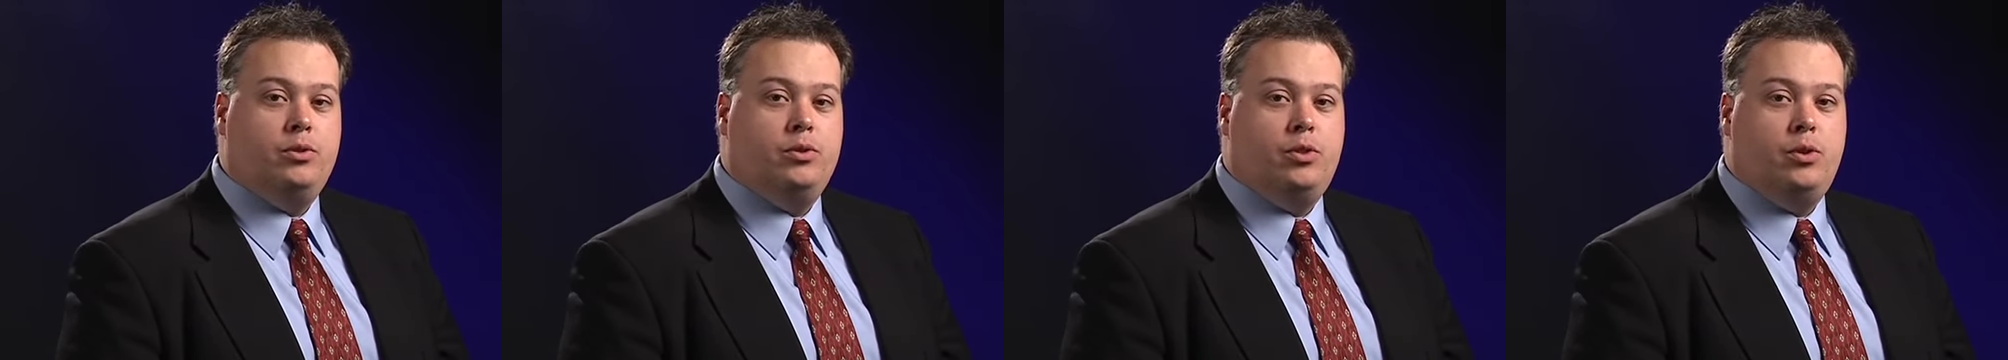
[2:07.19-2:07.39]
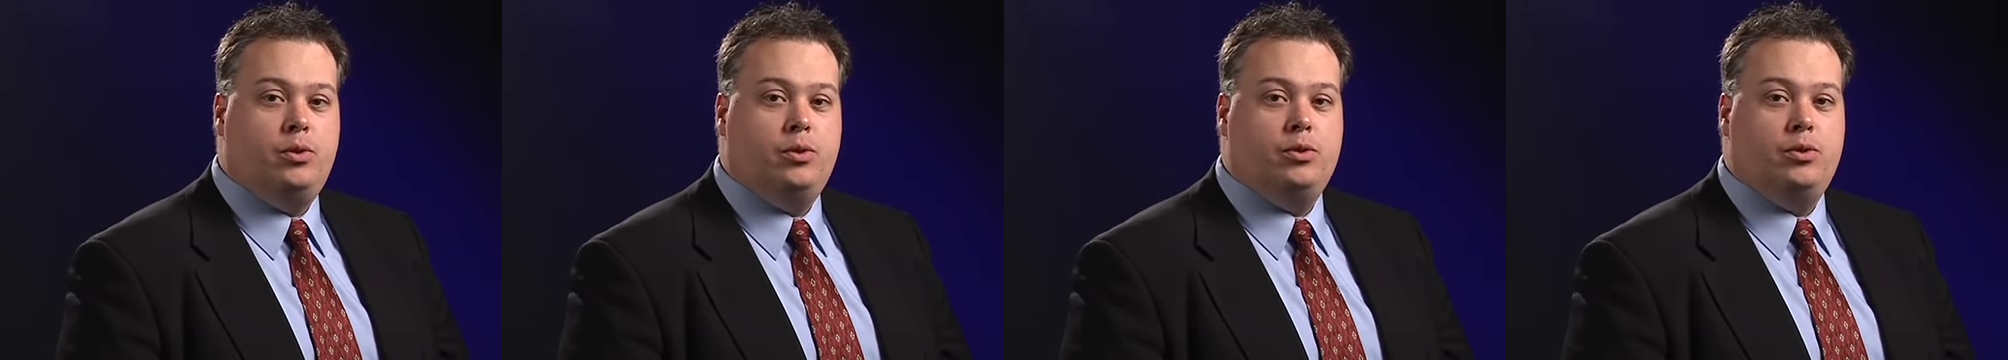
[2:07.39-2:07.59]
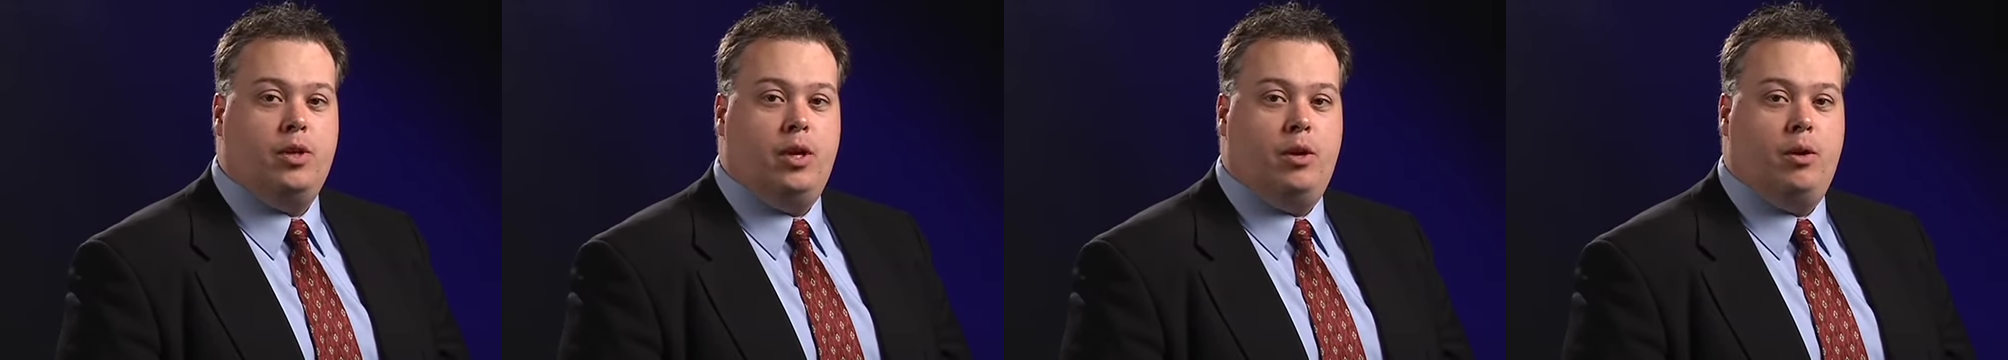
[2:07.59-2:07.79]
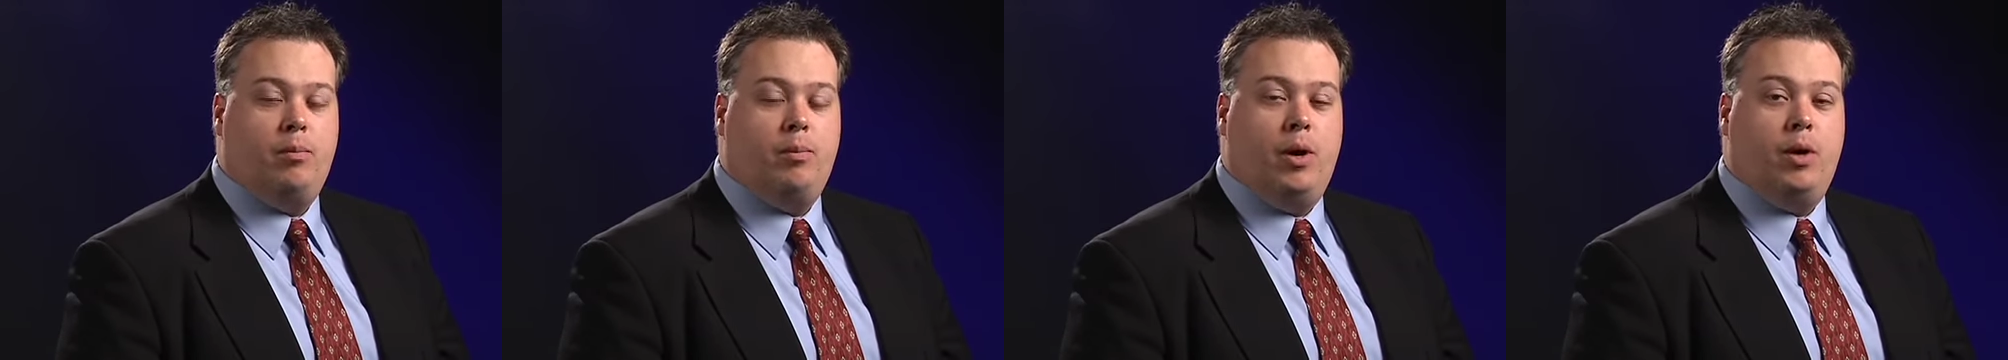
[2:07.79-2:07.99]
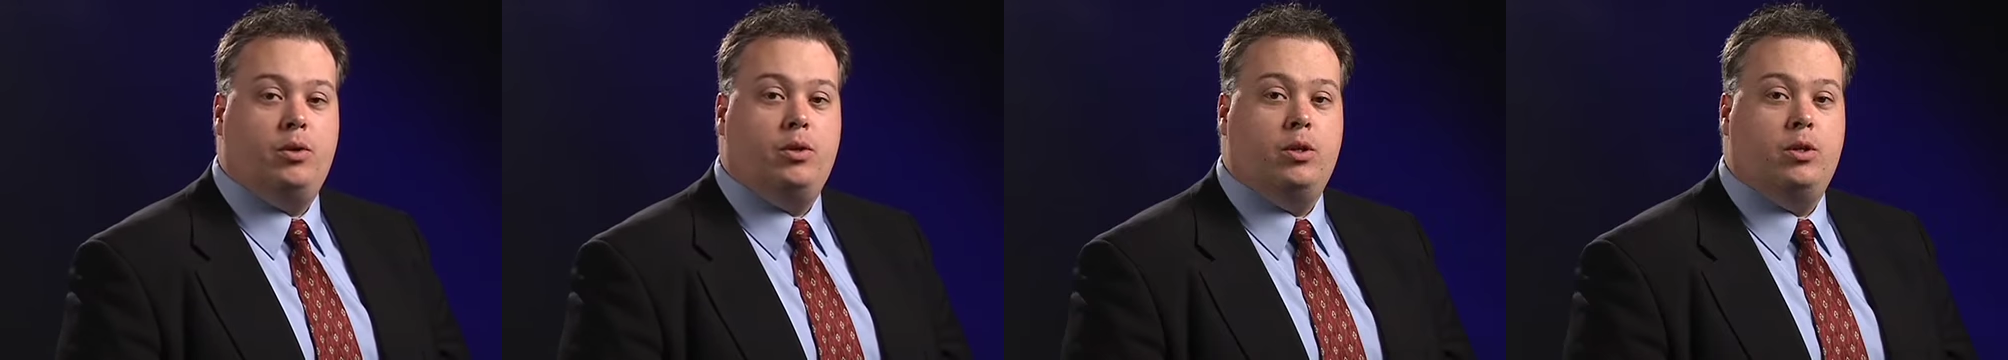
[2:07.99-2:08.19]
students that are
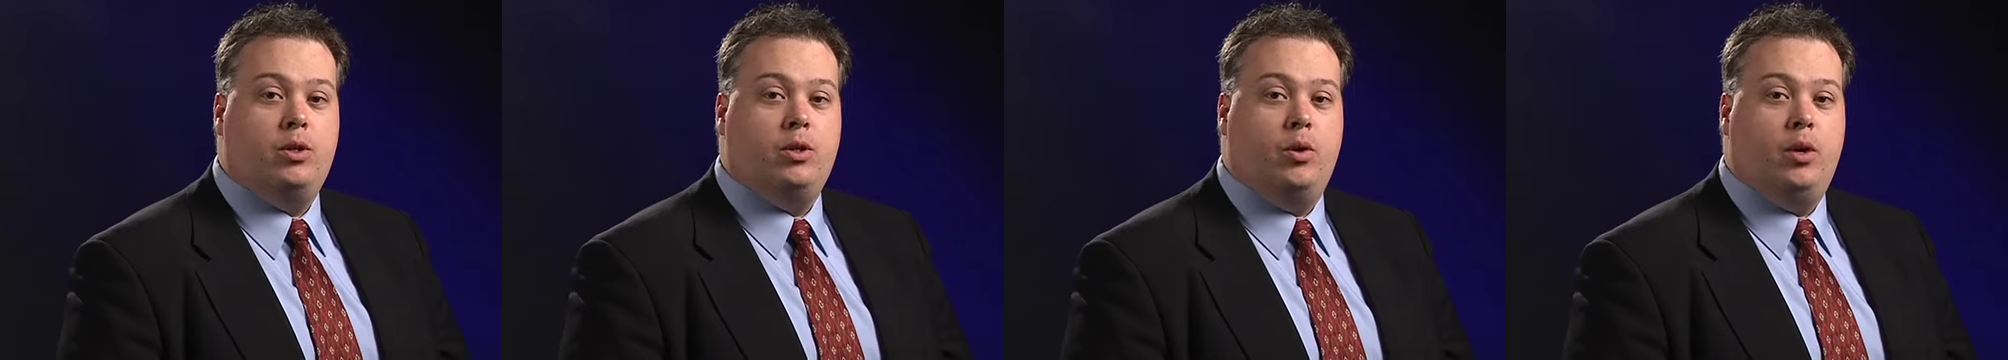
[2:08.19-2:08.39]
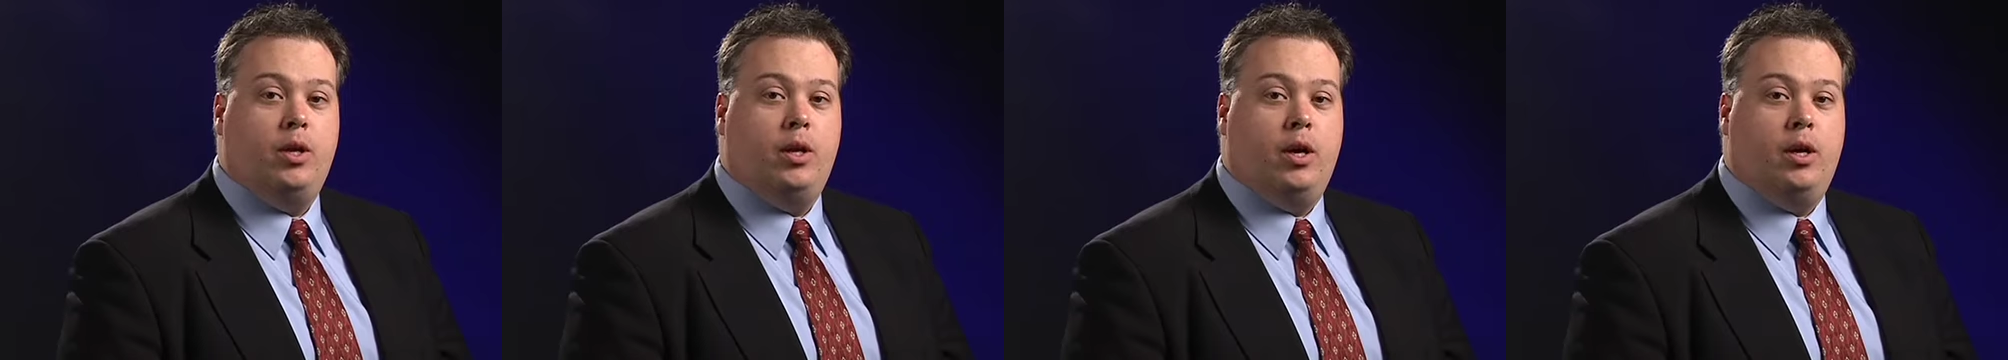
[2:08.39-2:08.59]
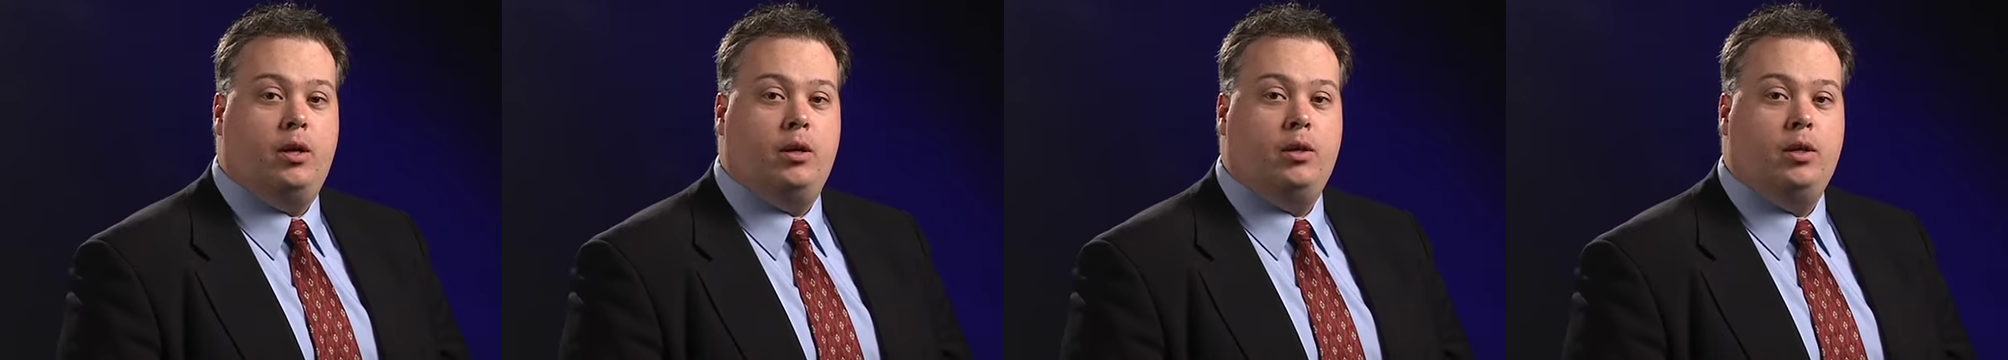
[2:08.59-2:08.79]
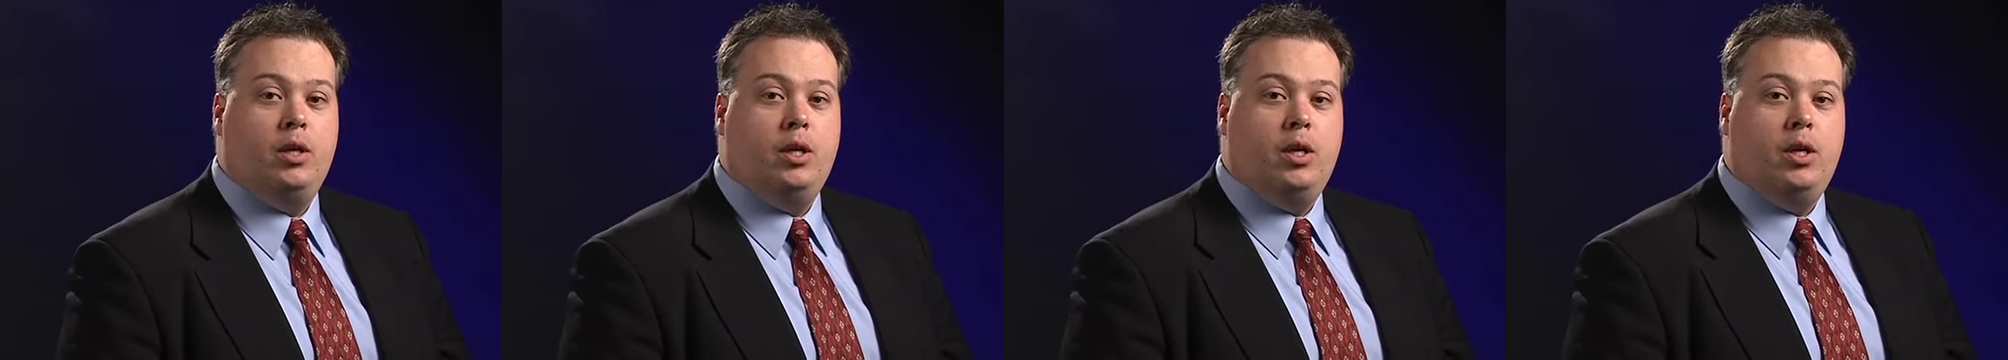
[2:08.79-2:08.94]
about to join our